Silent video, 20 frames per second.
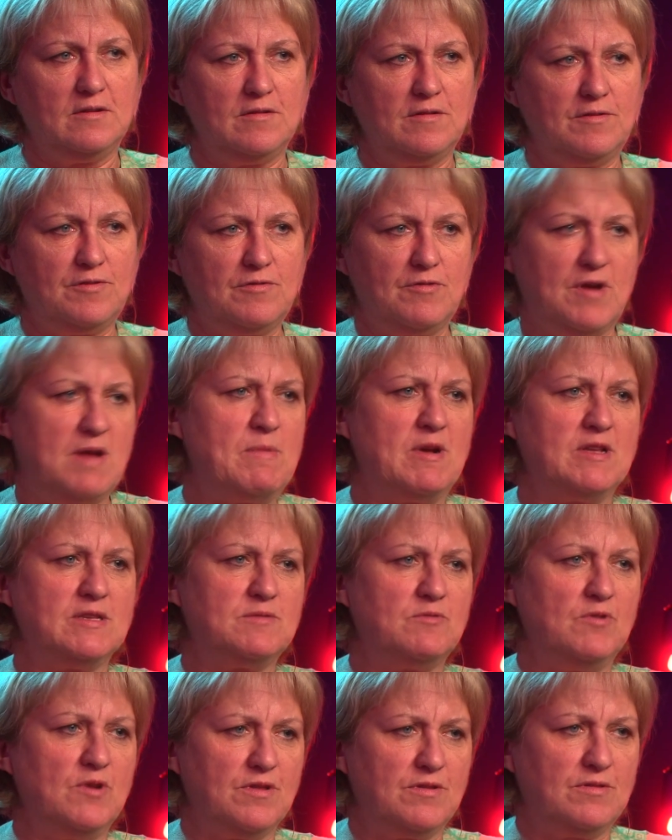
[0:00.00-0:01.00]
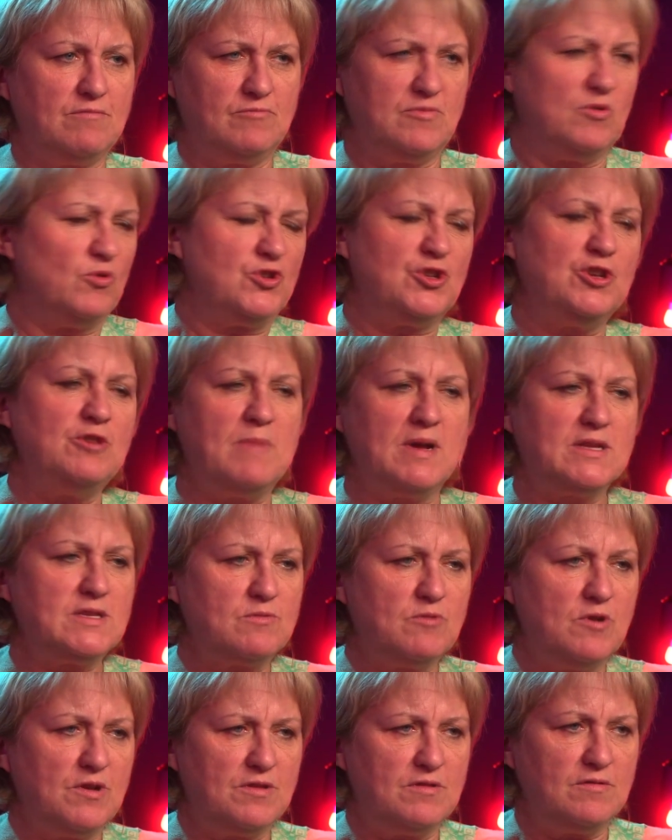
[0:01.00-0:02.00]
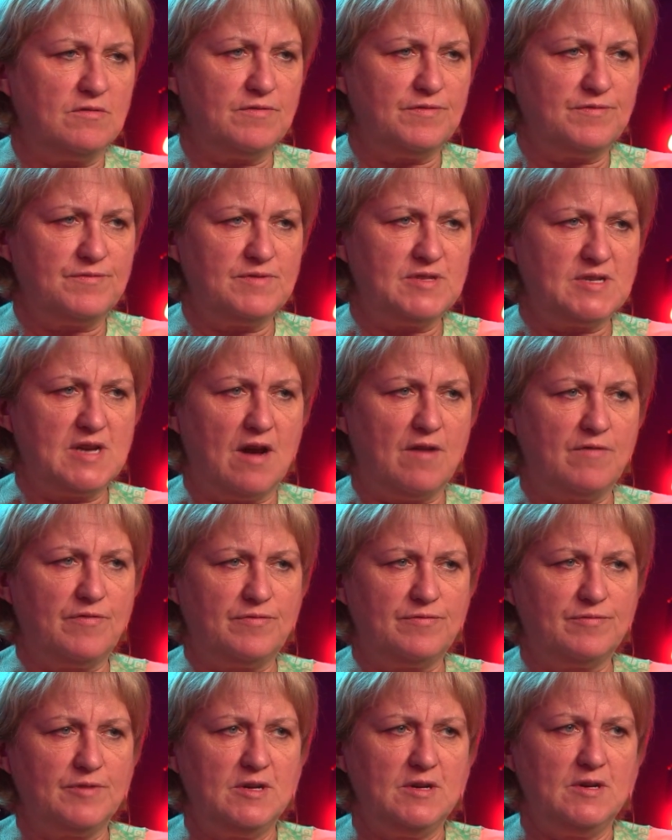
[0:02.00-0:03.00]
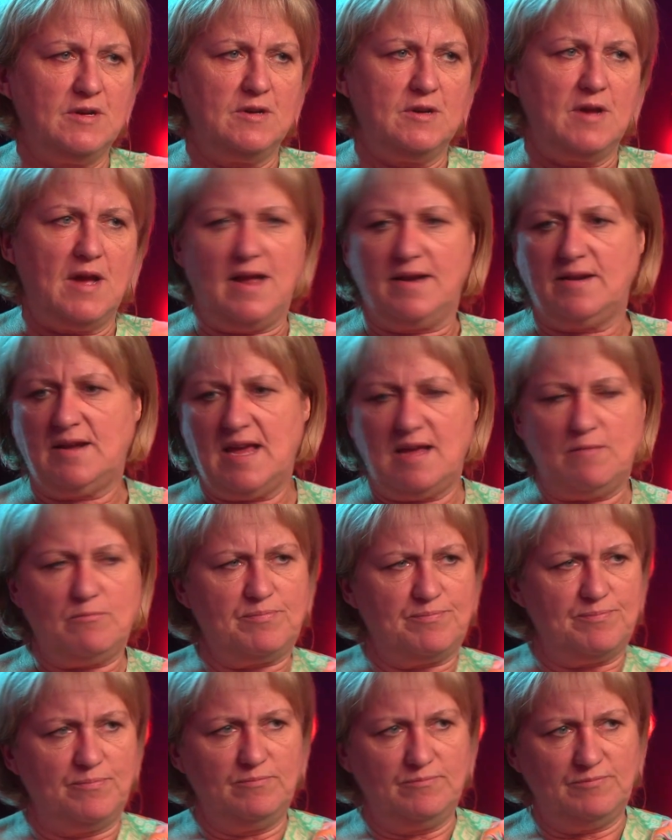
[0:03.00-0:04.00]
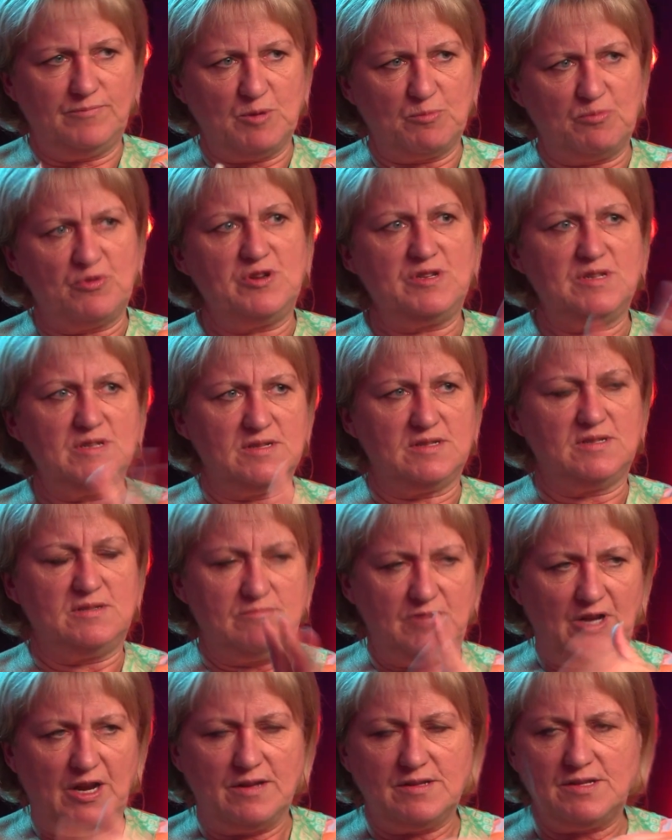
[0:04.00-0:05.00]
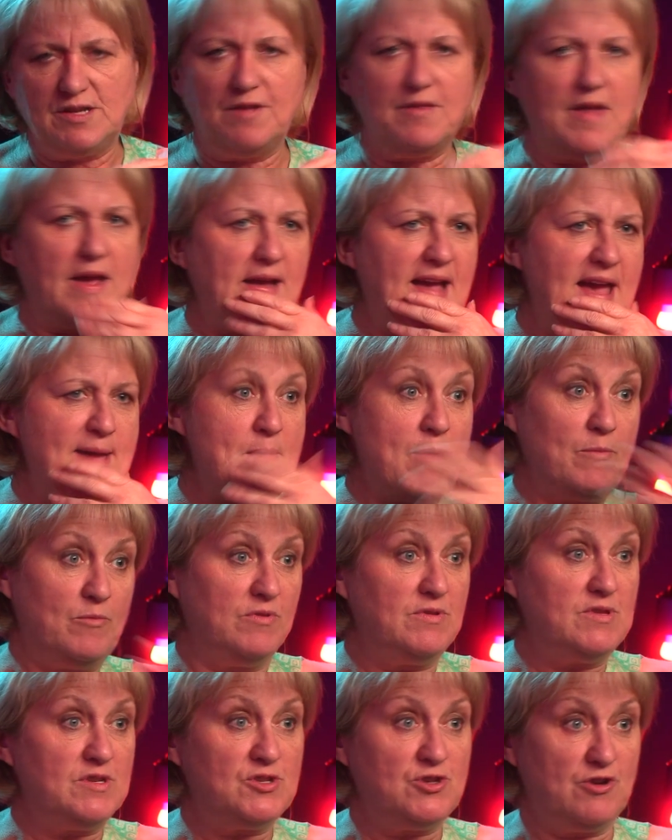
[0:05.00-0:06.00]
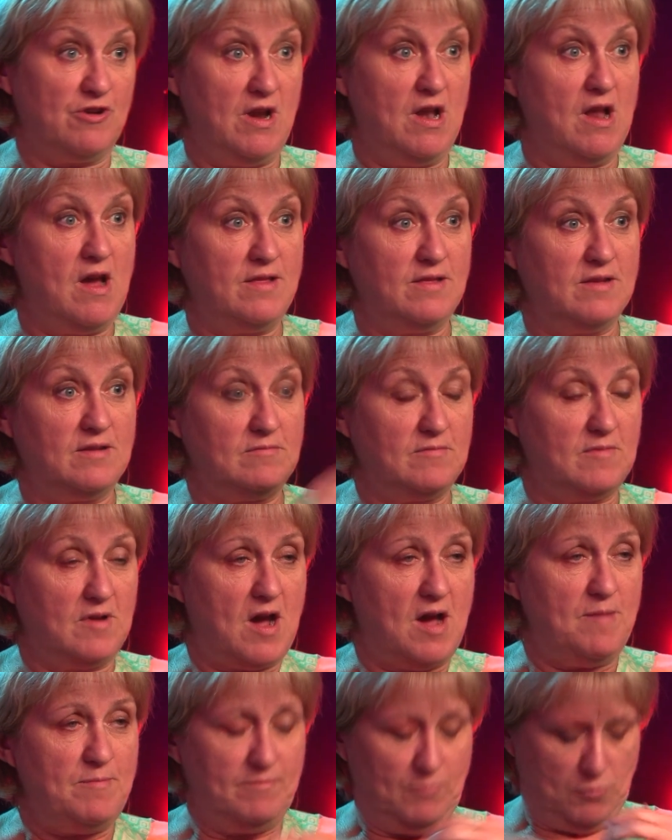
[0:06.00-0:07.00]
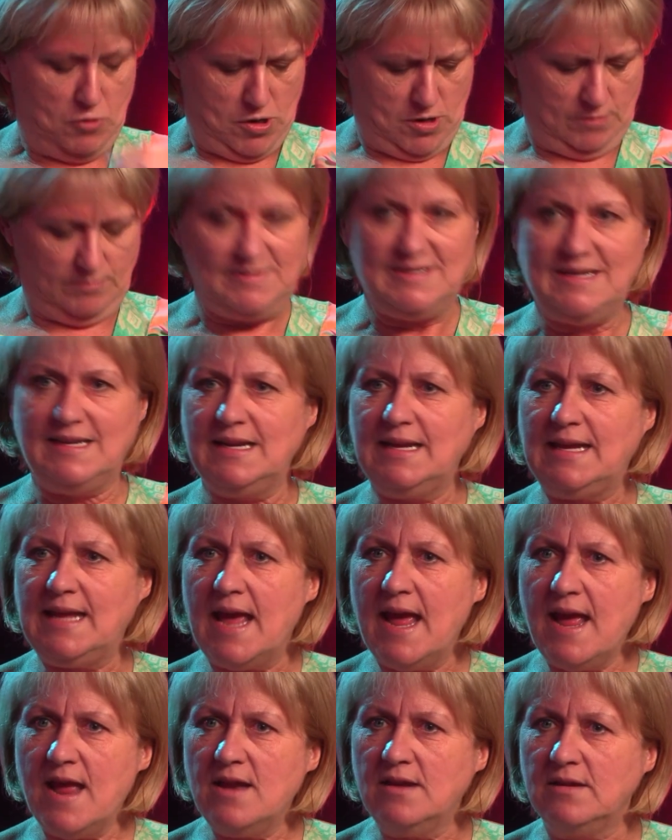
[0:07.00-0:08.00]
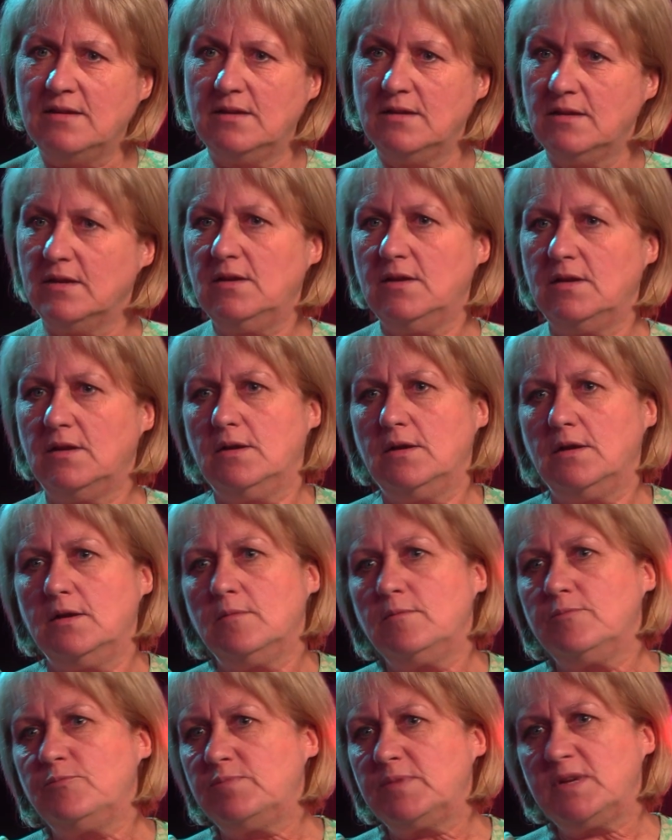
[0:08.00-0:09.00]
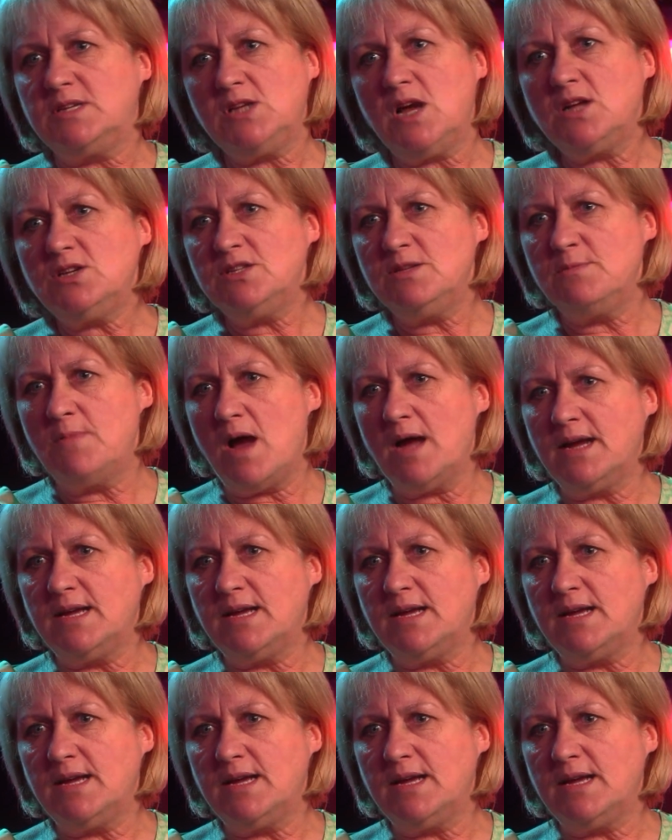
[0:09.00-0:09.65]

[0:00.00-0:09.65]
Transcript: 3 months worth or 2 months worth of stuff and keep the prisoners, you know. So they came up with the storyline that I did it again. Touch the mic